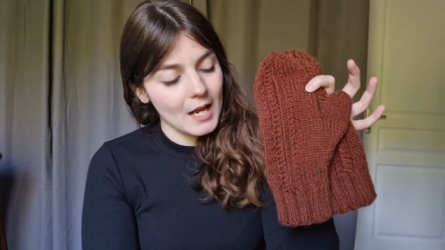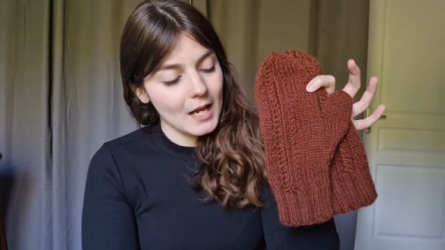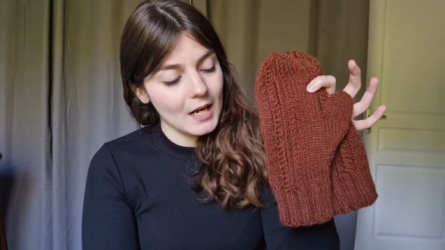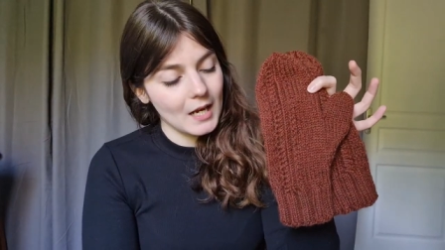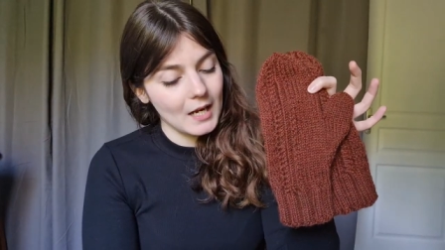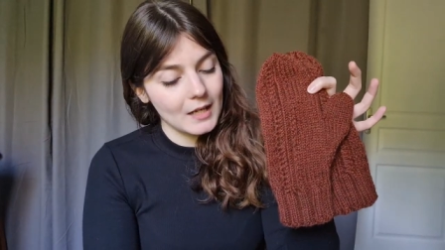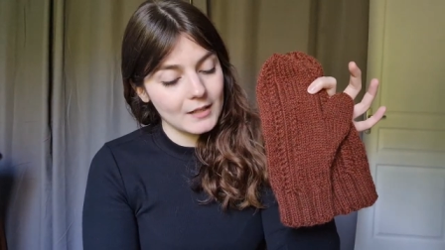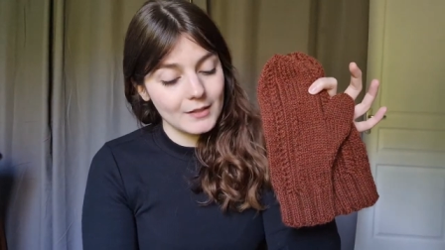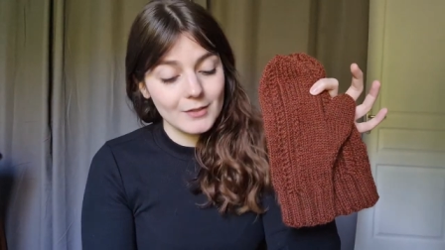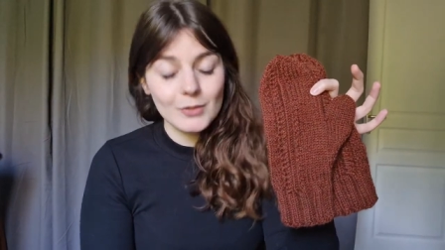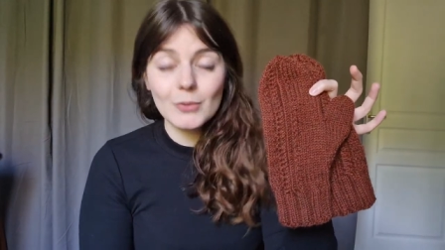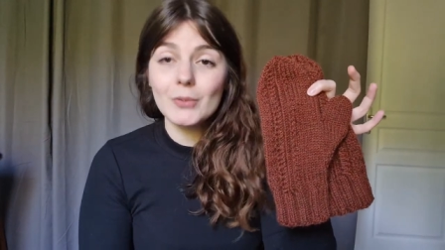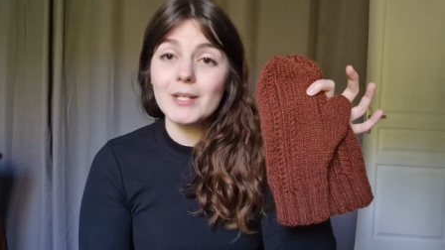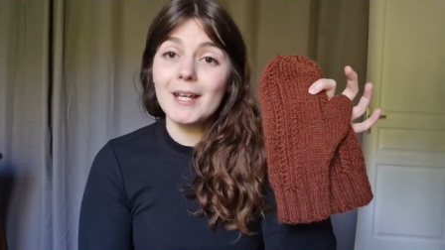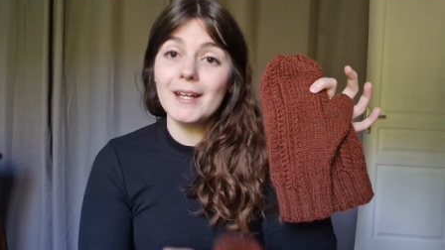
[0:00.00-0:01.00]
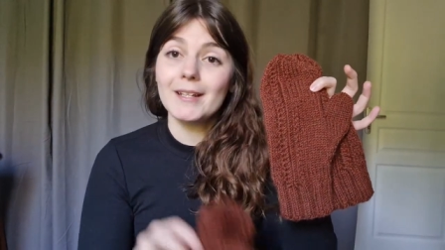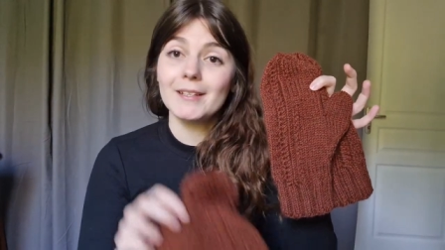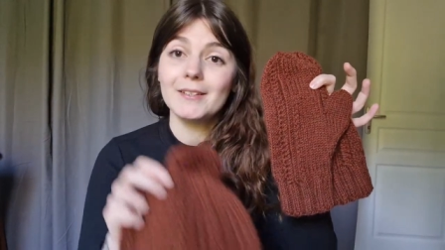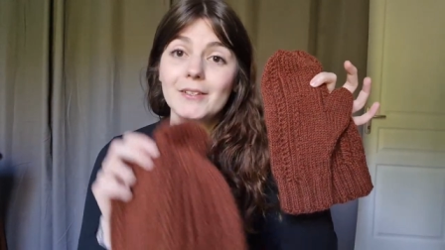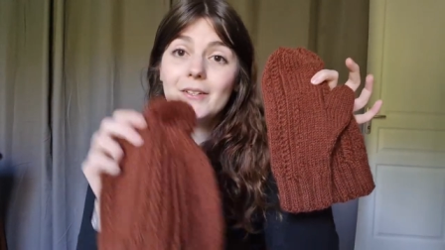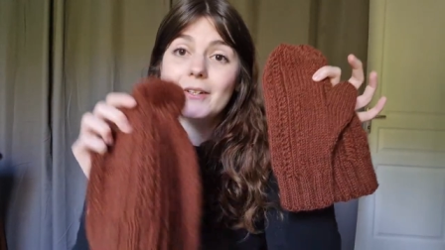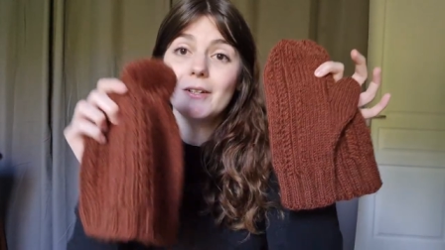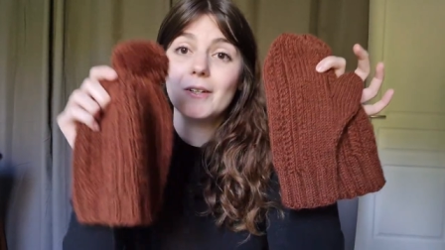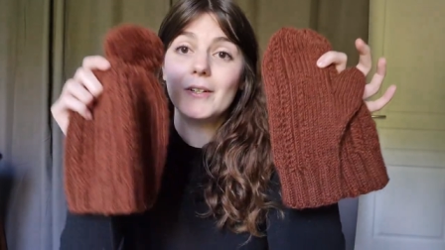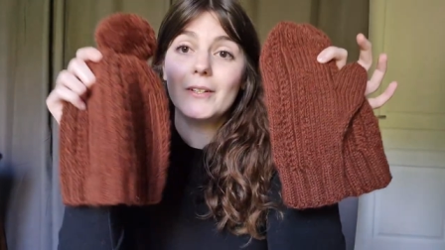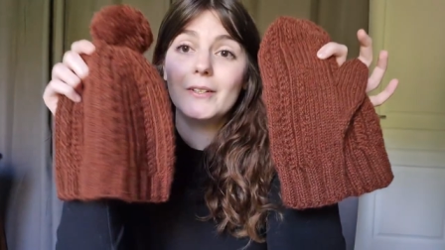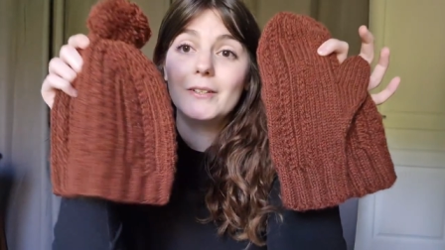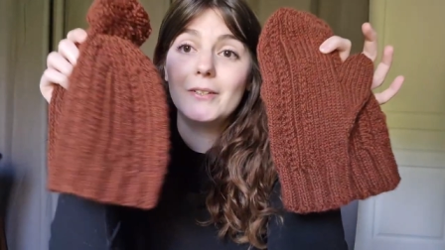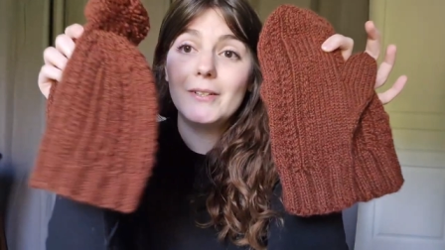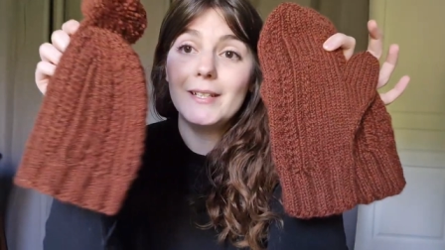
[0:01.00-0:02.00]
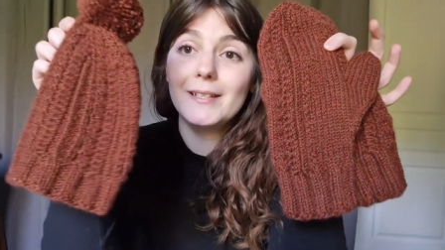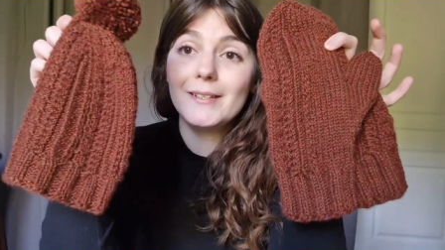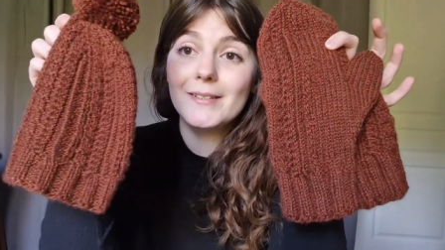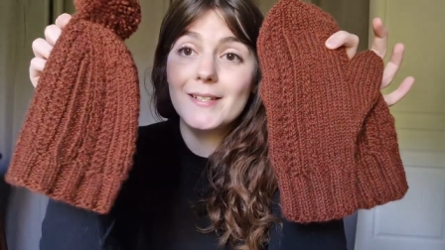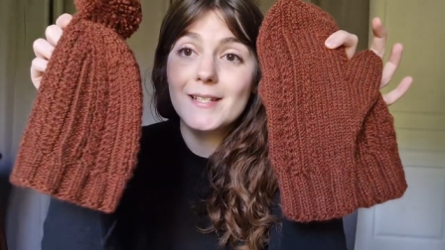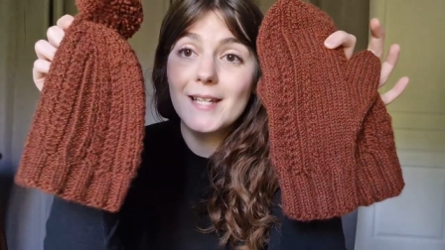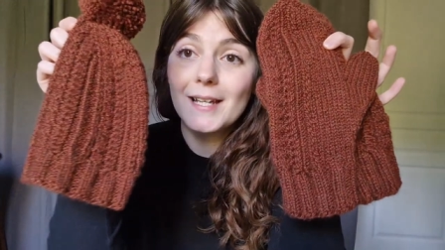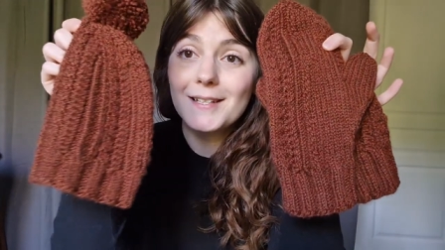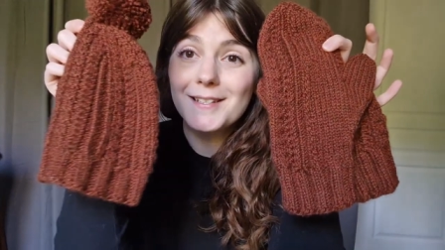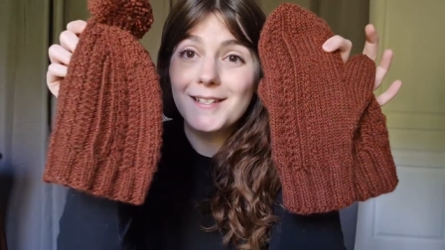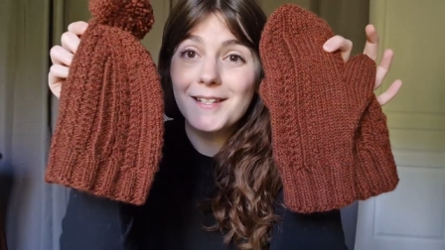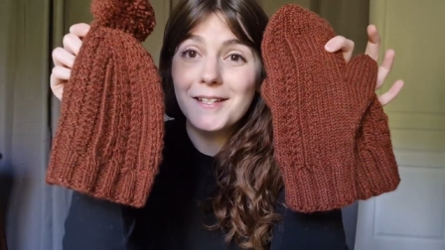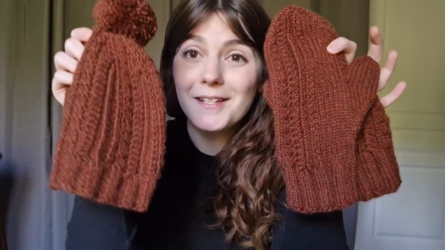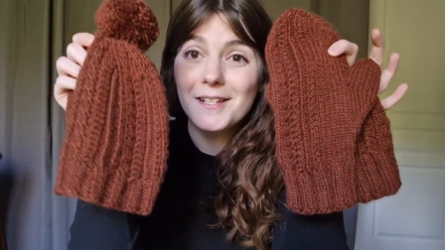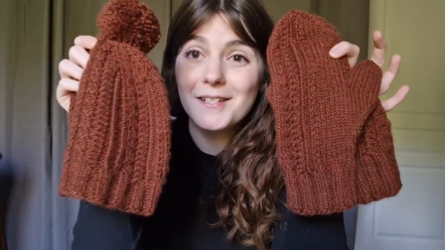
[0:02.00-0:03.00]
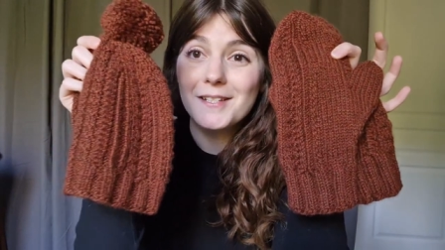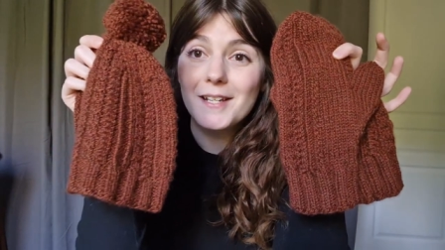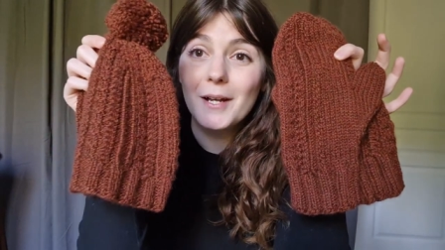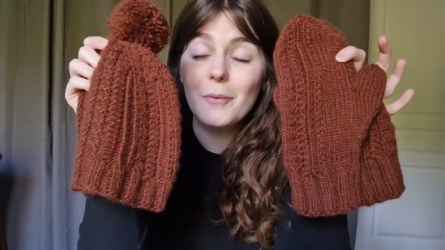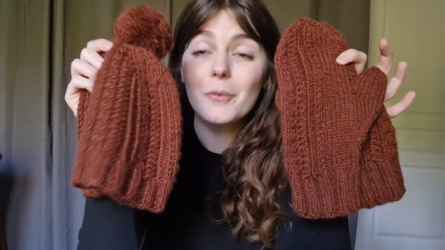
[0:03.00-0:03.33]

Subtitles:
And so yeah, the little set is now